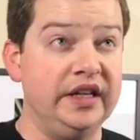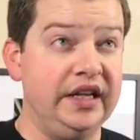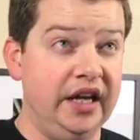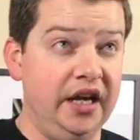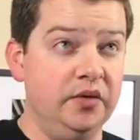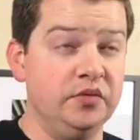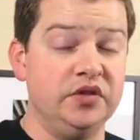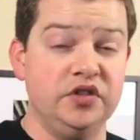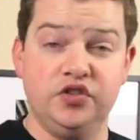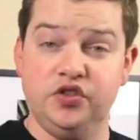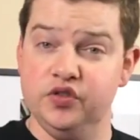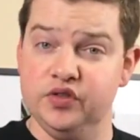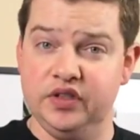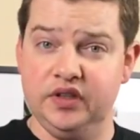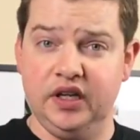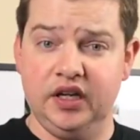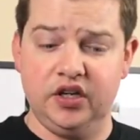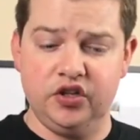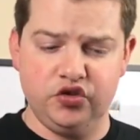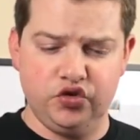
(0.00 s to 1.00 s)
the games that's using
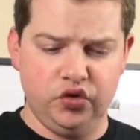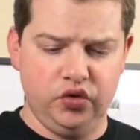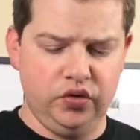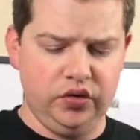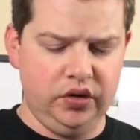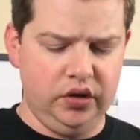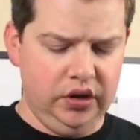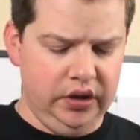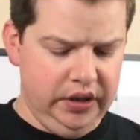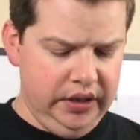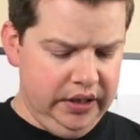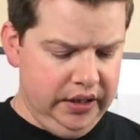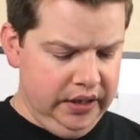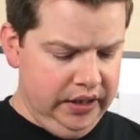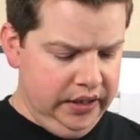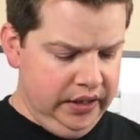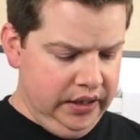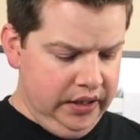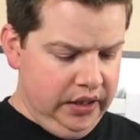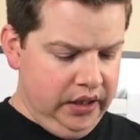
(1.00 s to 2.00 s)
that controller.
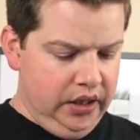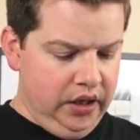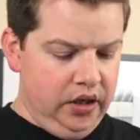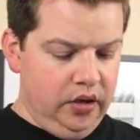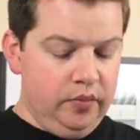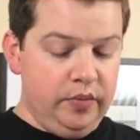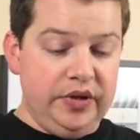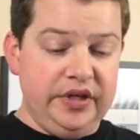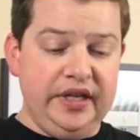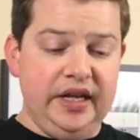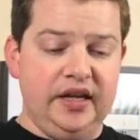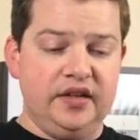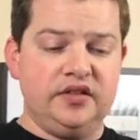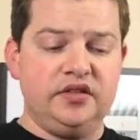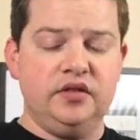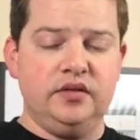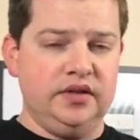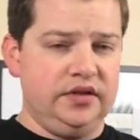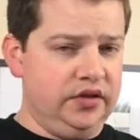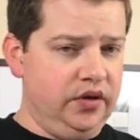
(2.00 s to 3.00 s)
But yeah,
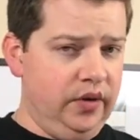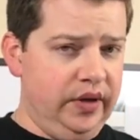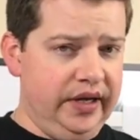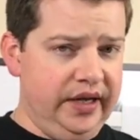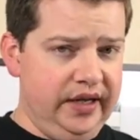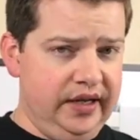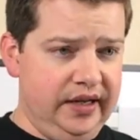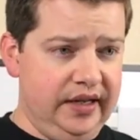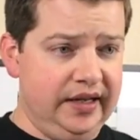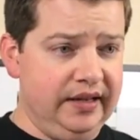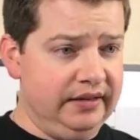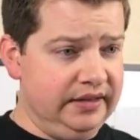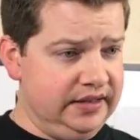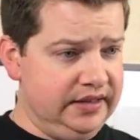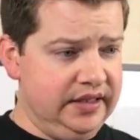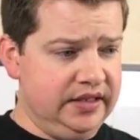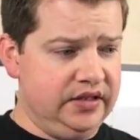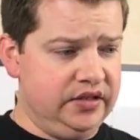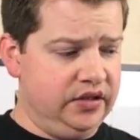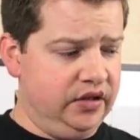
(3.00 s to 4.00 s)
so let's go ahead and let's
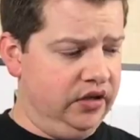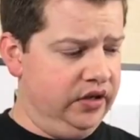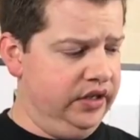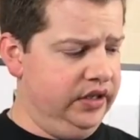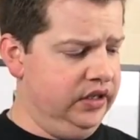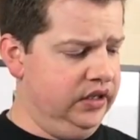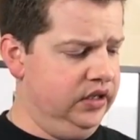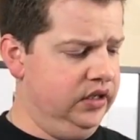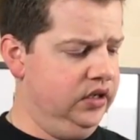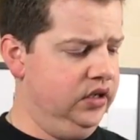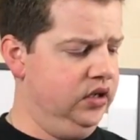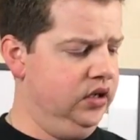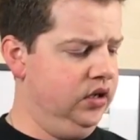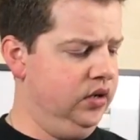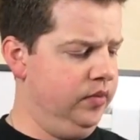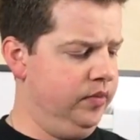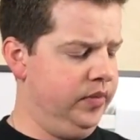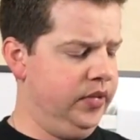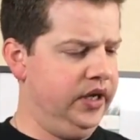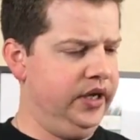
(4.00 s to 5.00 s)
get started
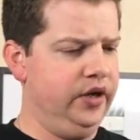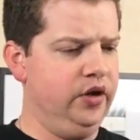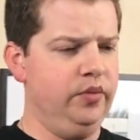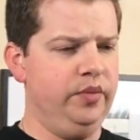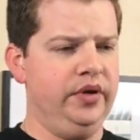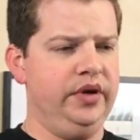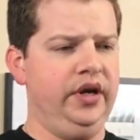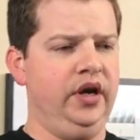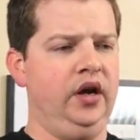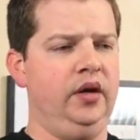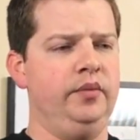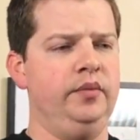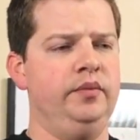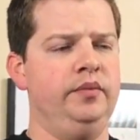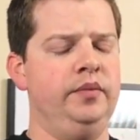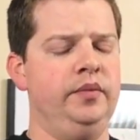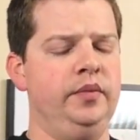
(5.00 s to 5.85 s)
by opening up,